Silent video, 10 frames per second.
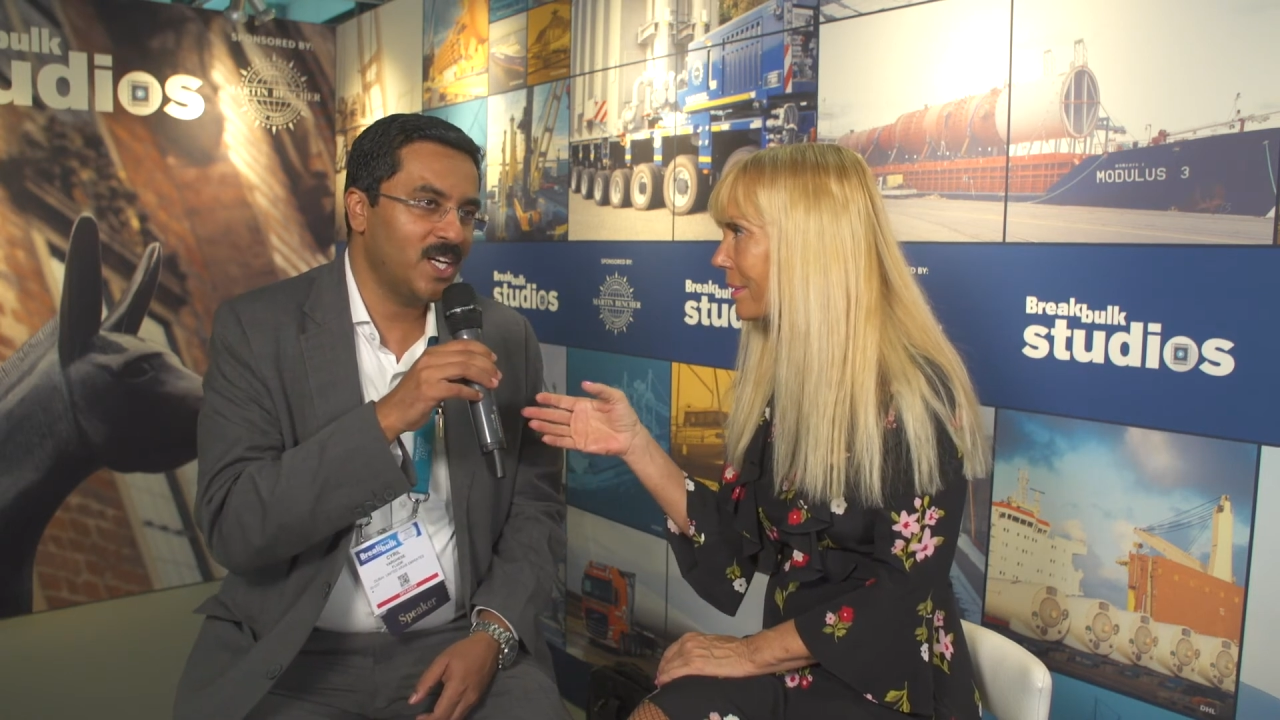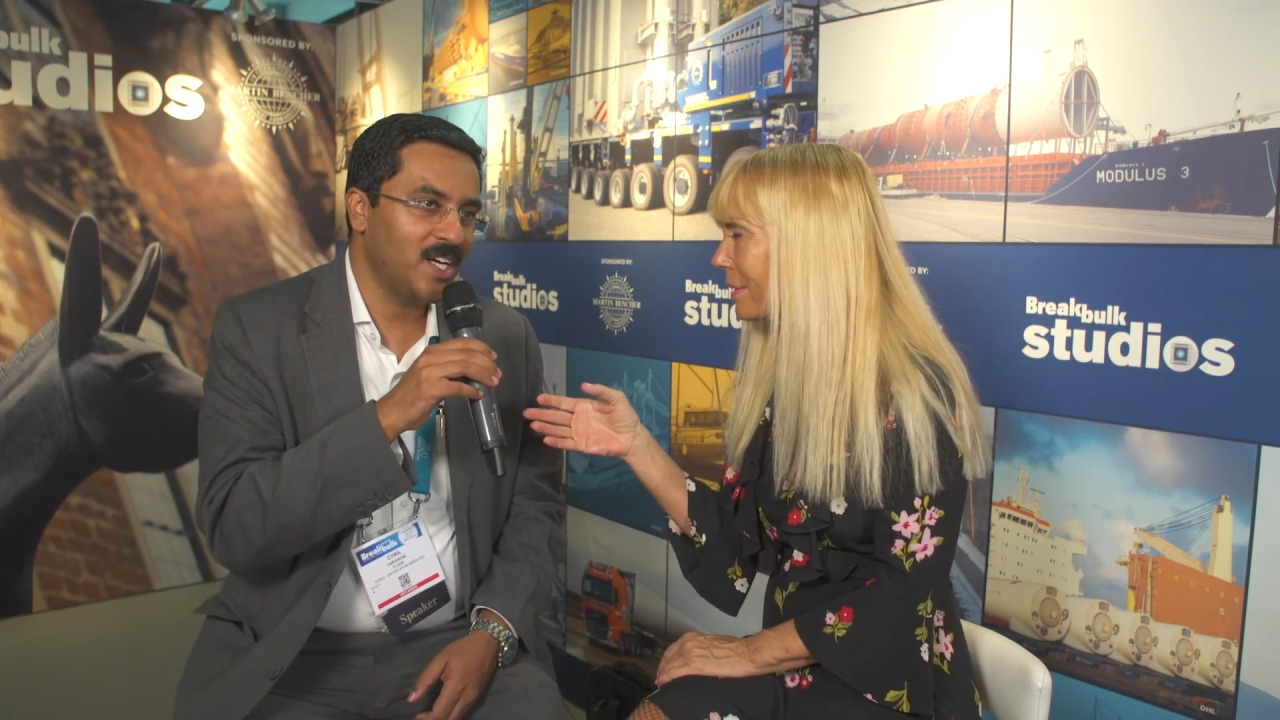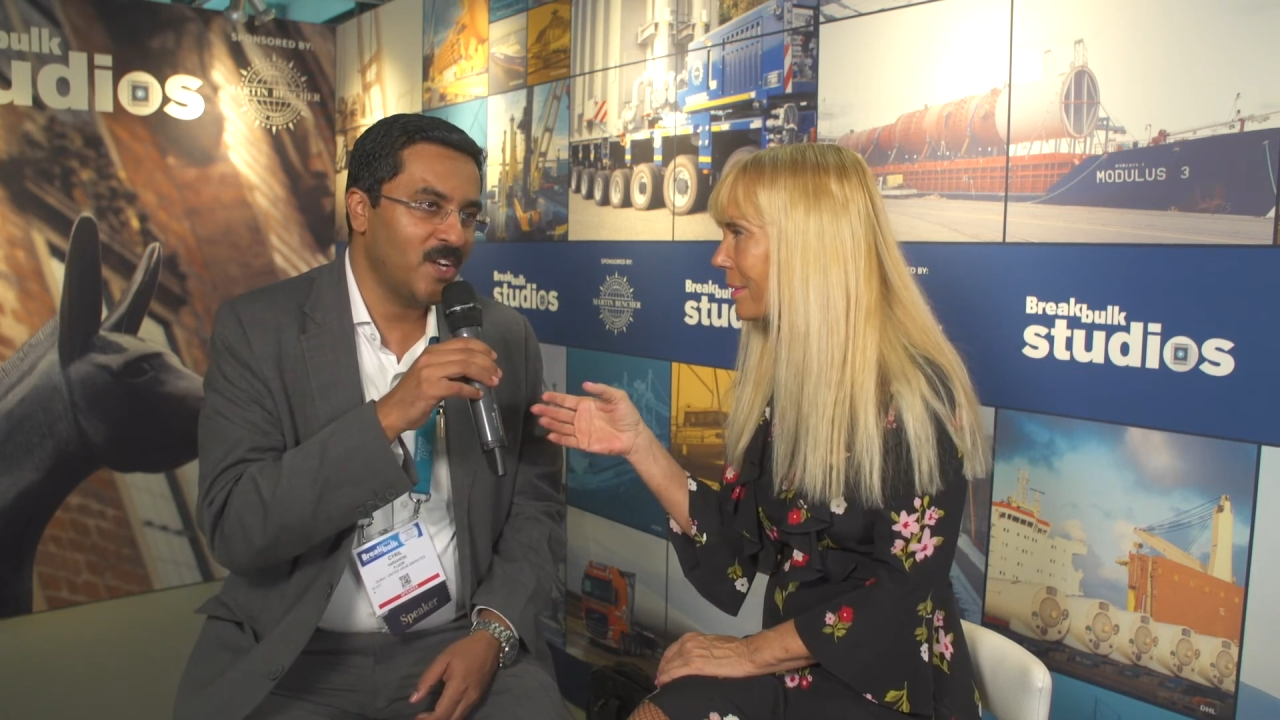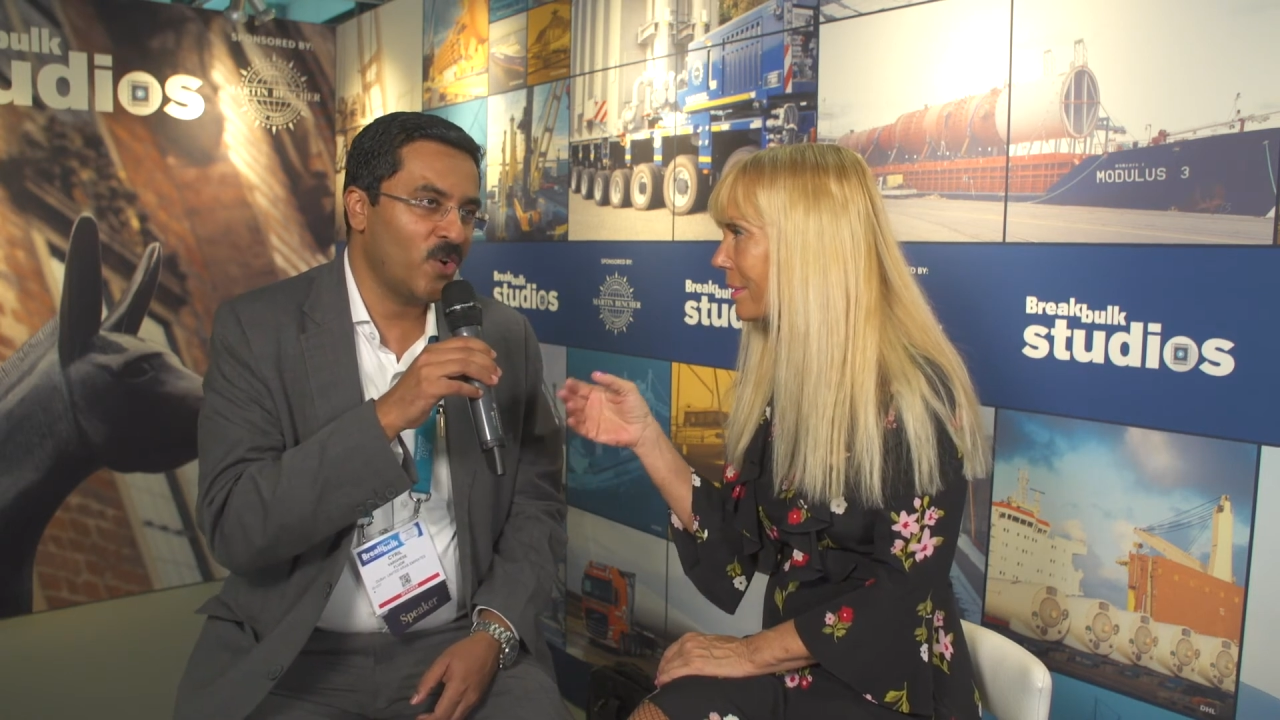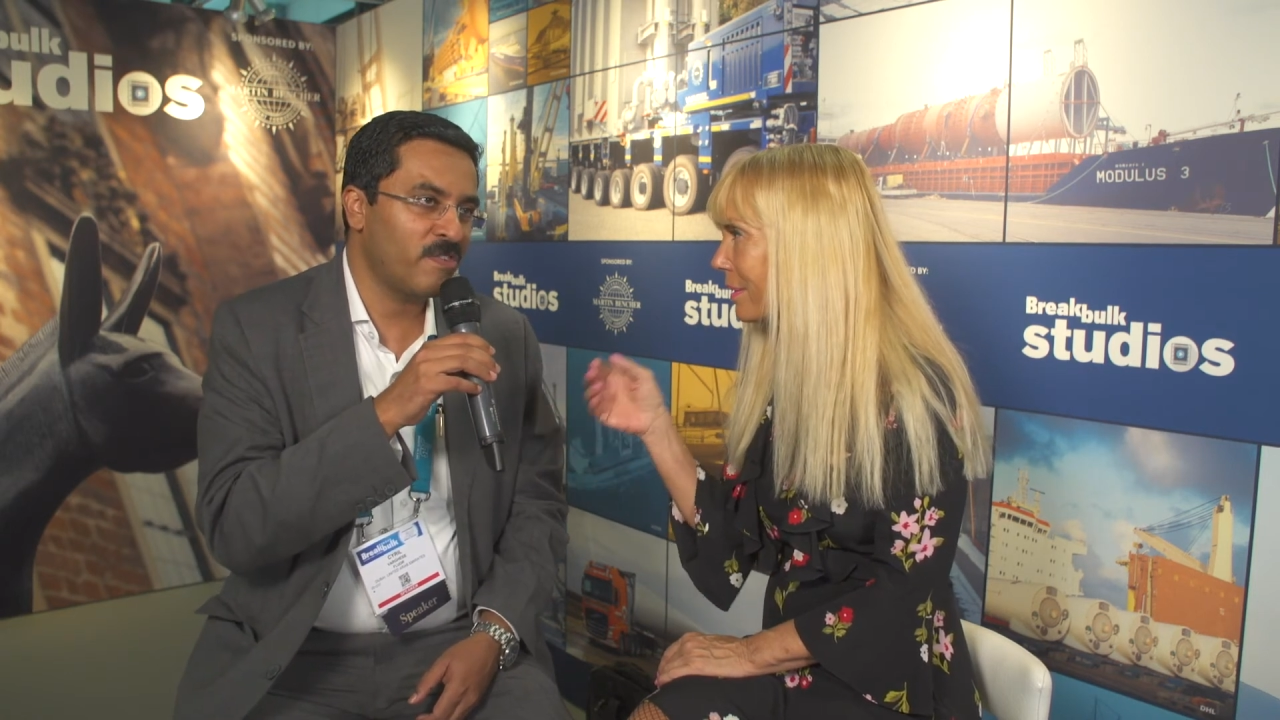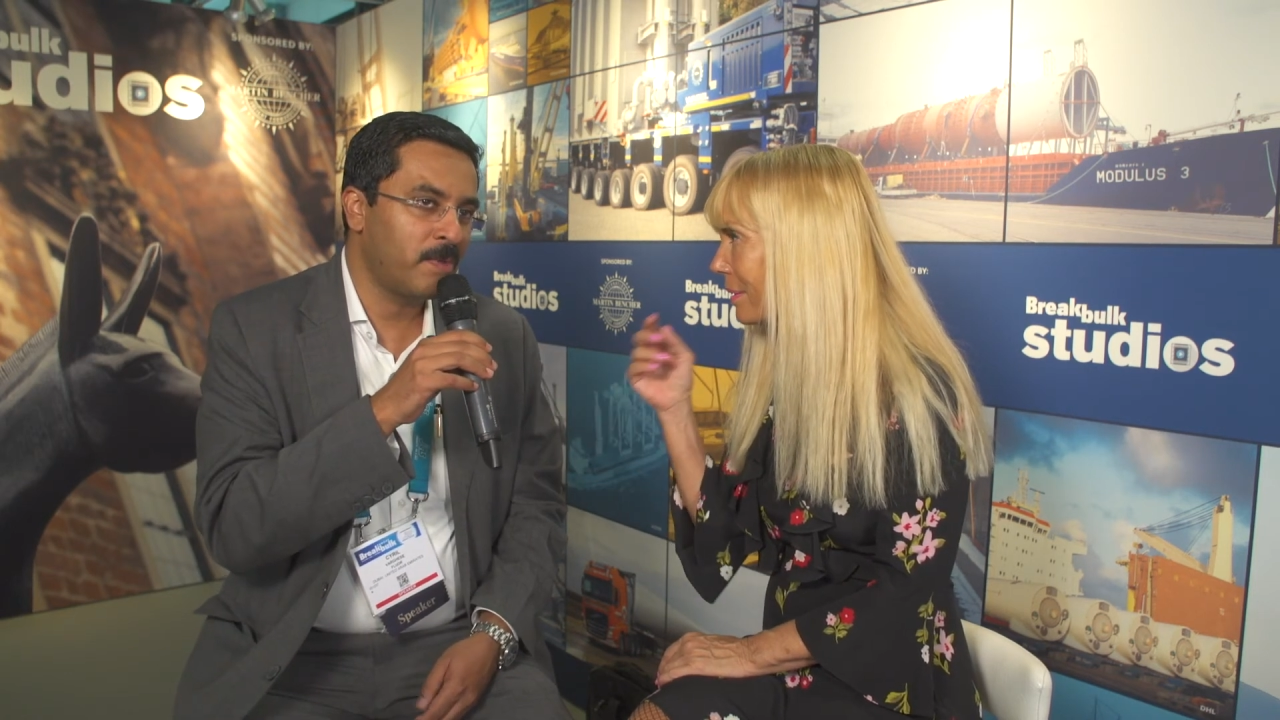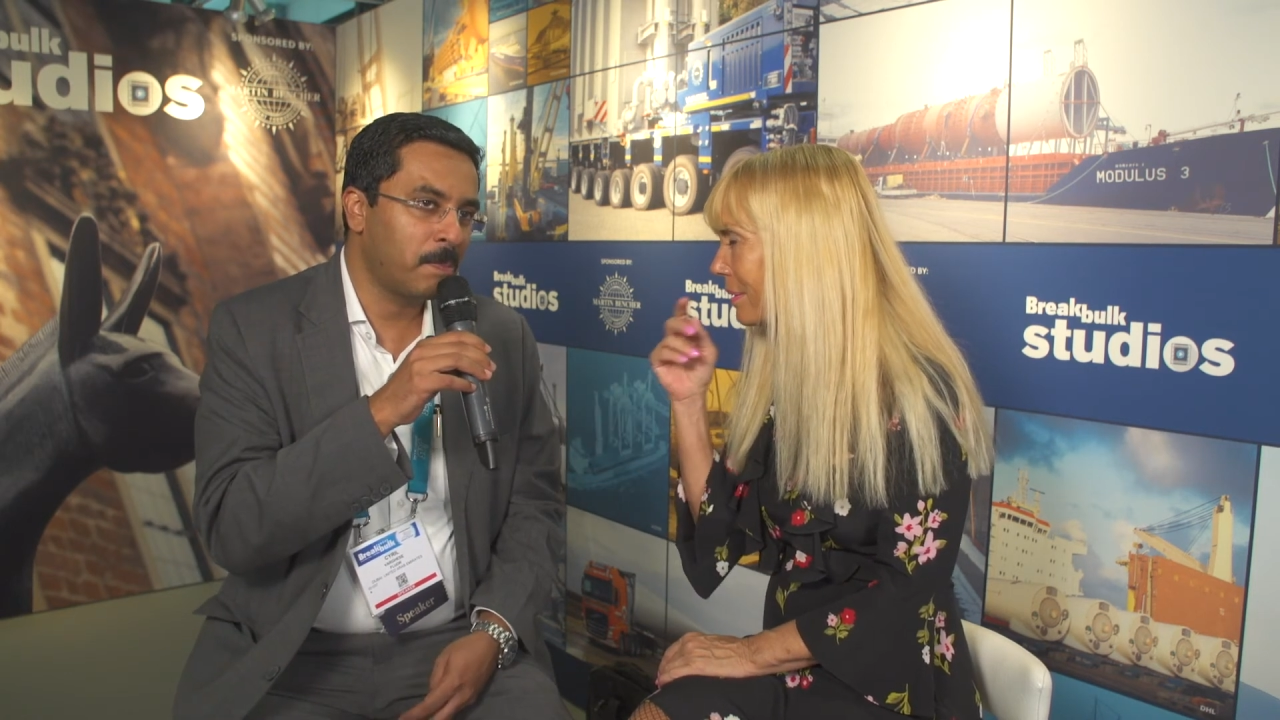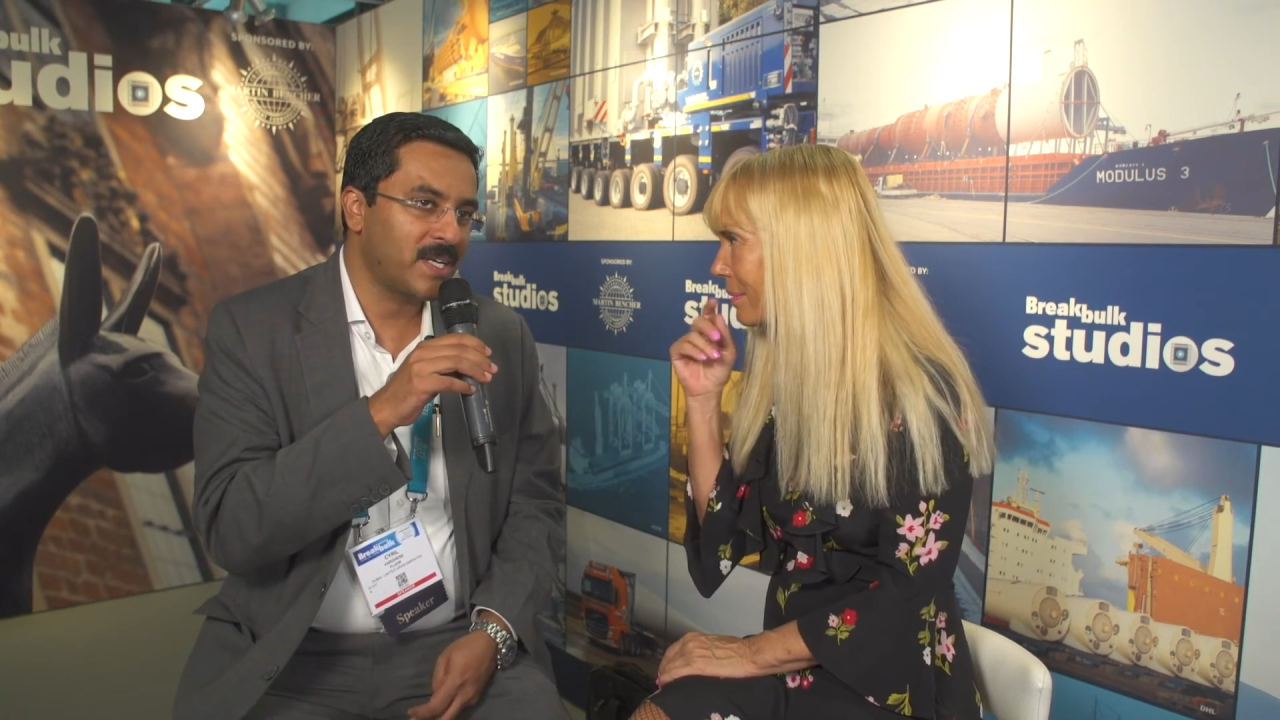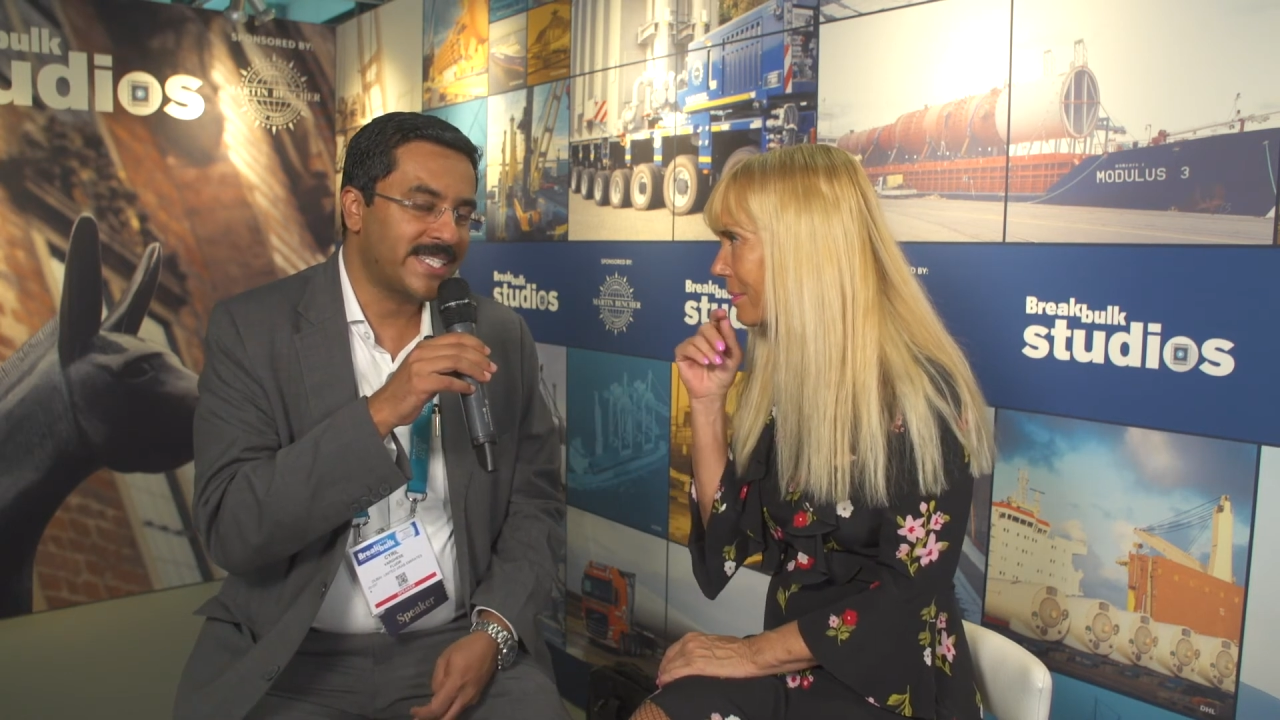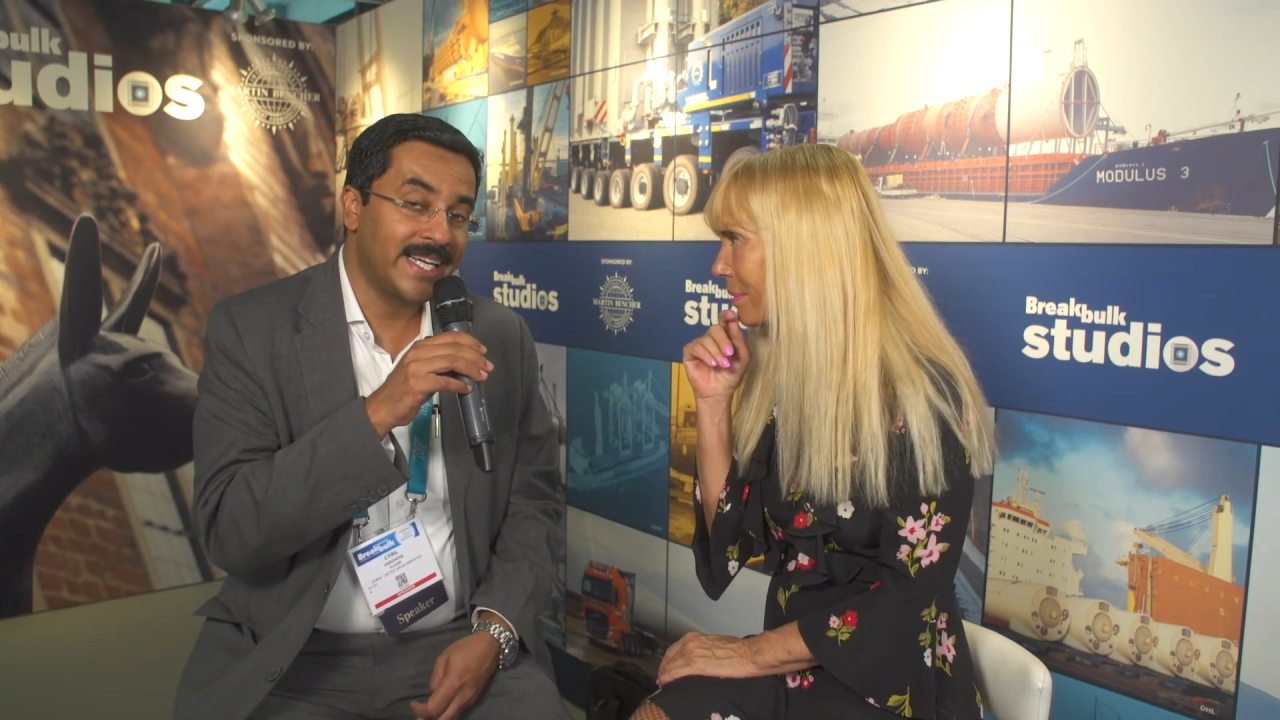a lot of
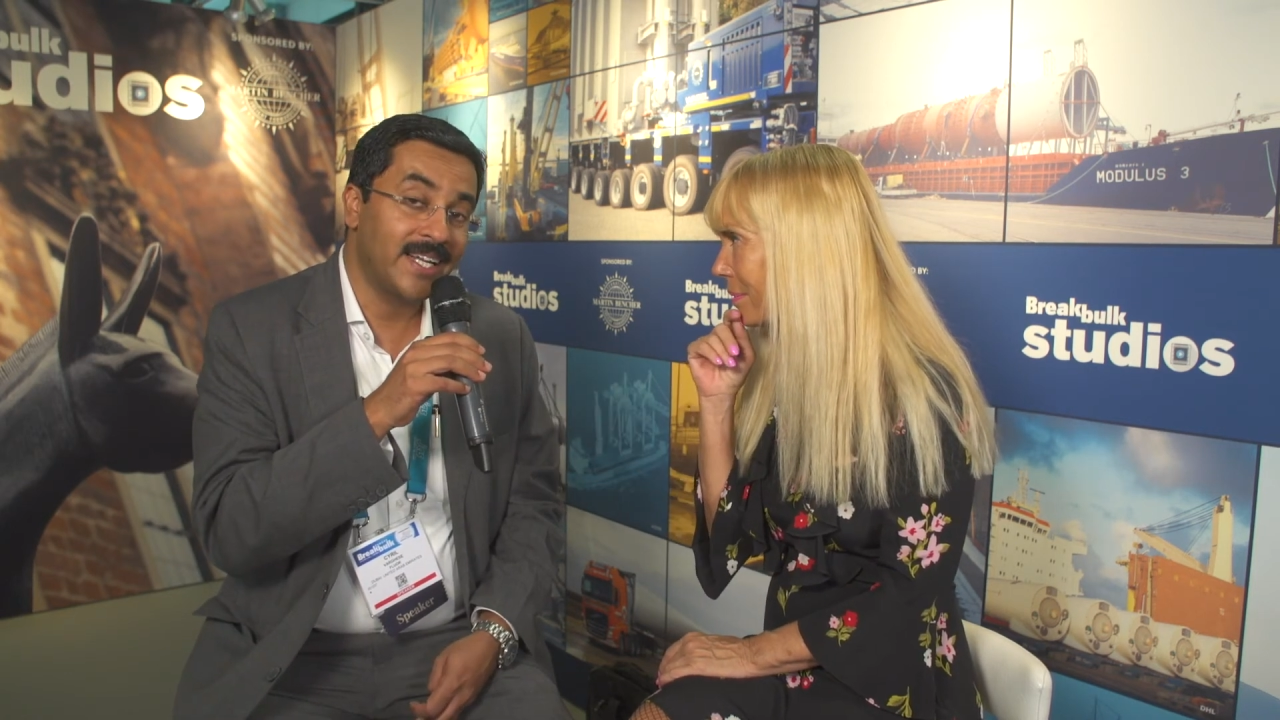people still